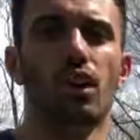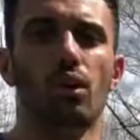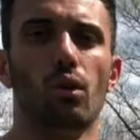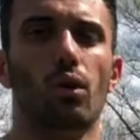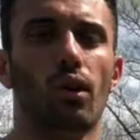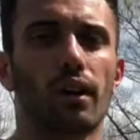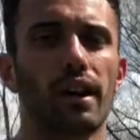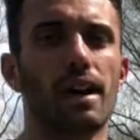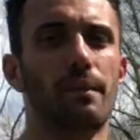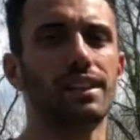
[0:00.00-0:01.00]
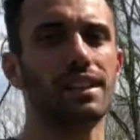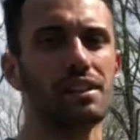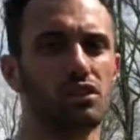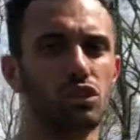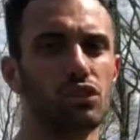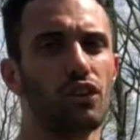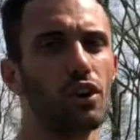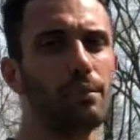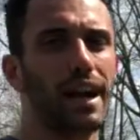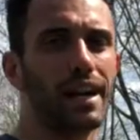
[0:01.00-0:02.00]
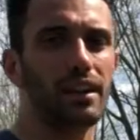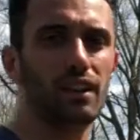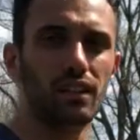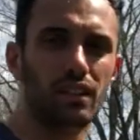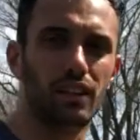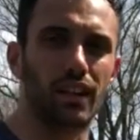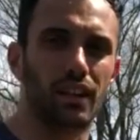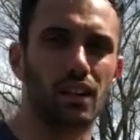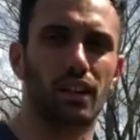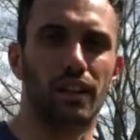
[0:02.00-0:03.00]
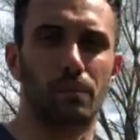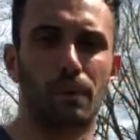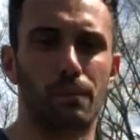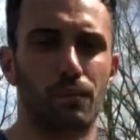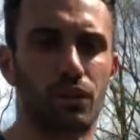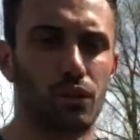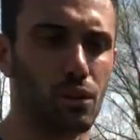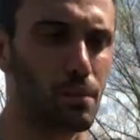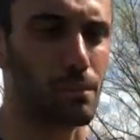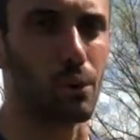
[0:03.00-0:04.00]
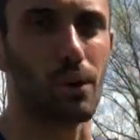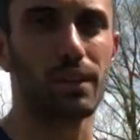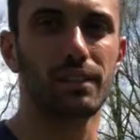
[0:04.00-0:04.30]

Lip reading: Or am I leaning too far back like a pimp, you're doing a pimp walk?